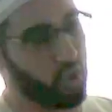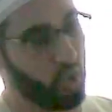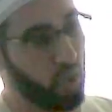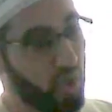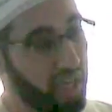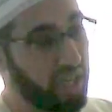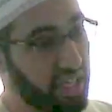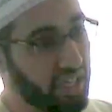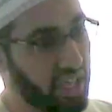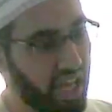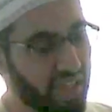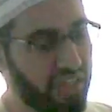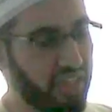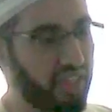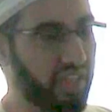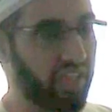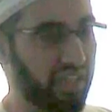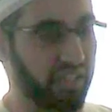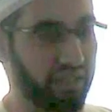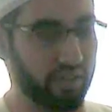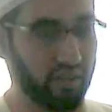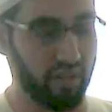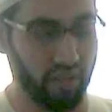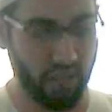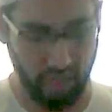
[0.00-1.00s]
doing
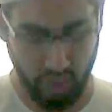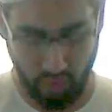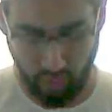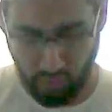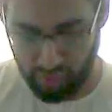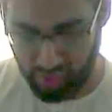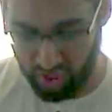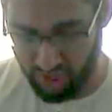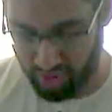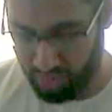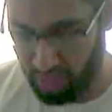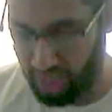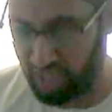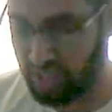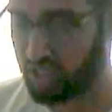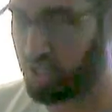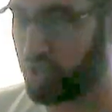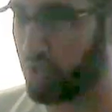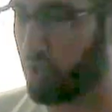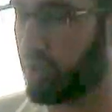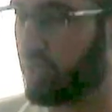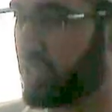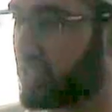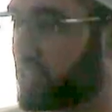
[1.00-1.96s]
nothing with respect to